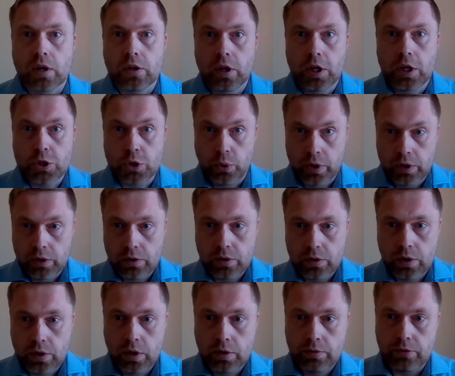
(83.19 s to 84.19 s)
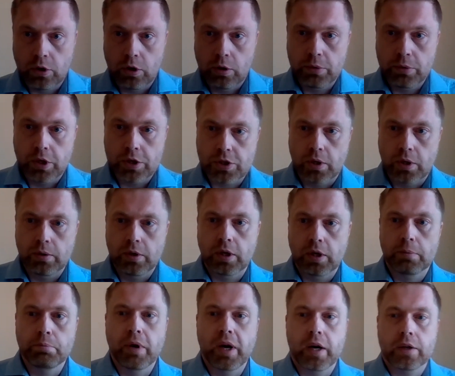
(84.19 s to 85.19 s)
Tõnis Hunt from the
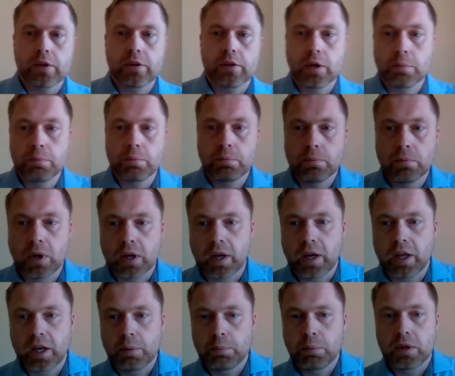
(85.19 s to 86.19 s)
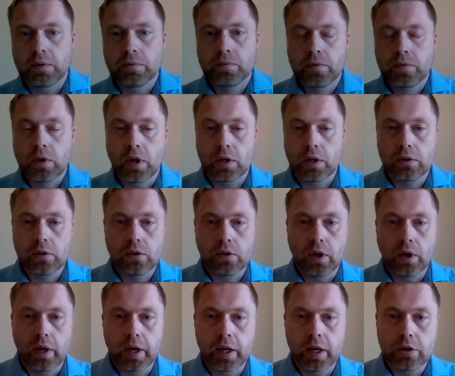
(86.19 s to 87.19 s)
Estonian Maritime Academy at
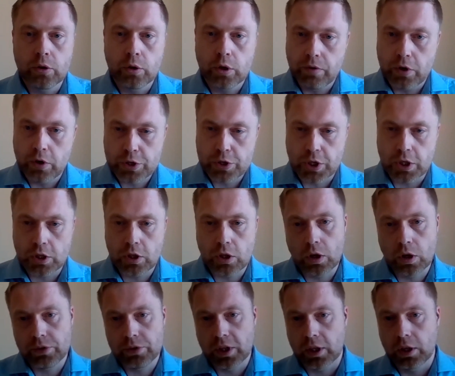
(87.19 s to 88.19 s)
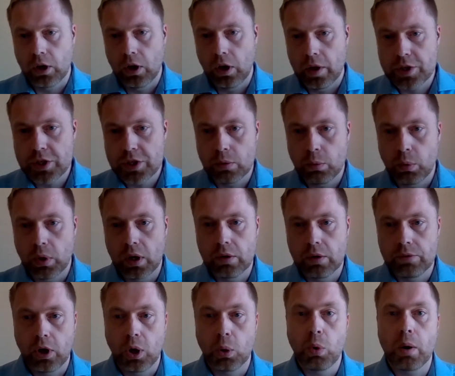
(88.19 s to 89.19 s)
Tallinn University of Technology will
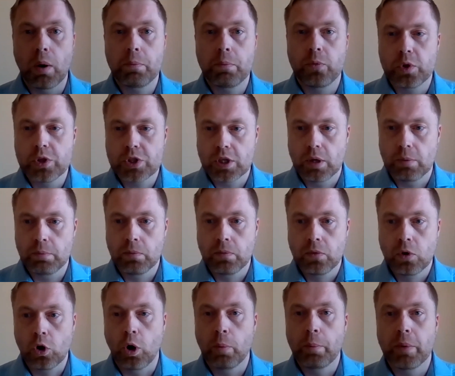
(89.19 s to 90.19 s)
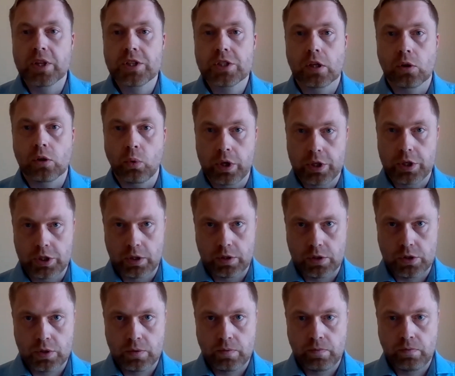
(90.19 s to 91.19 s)
follow up with some comments and
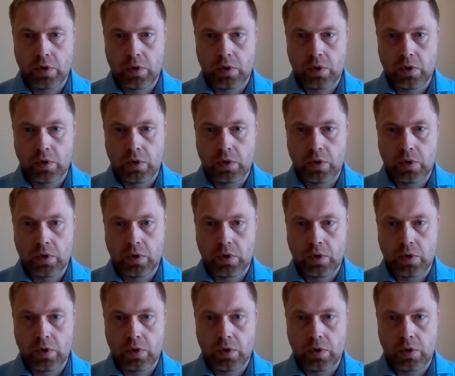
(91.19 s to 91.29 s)
questions.